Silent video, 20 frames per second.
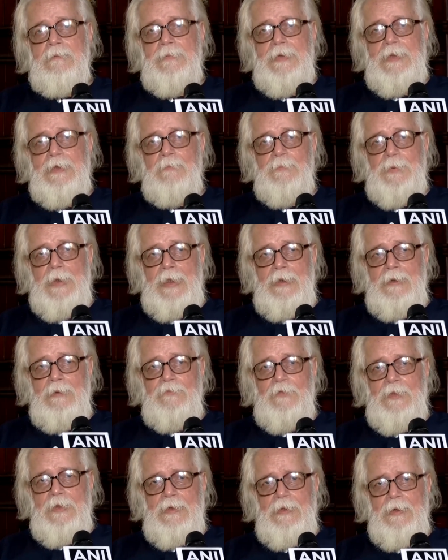being
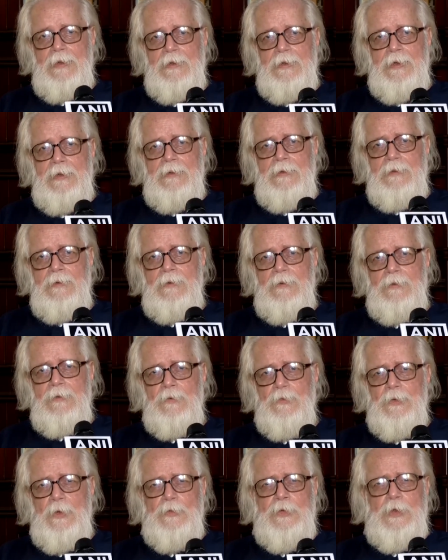planned for the year
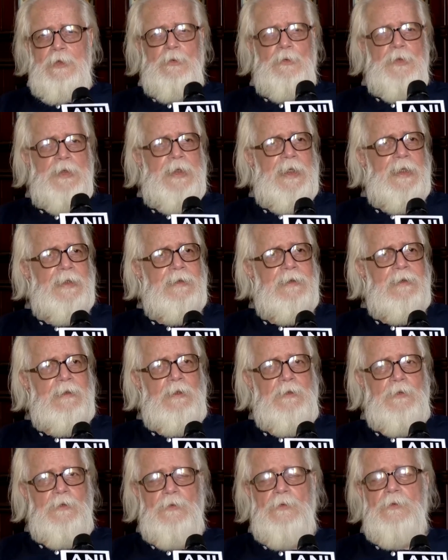2028
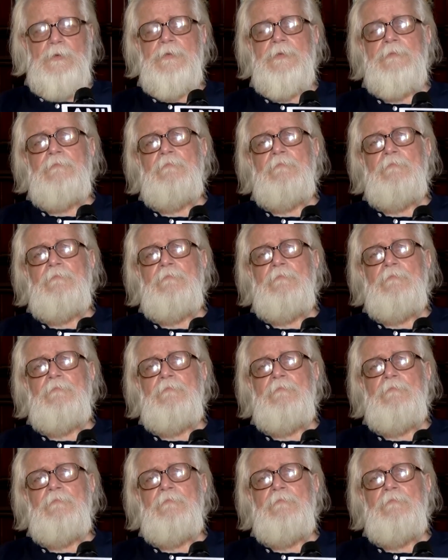or so.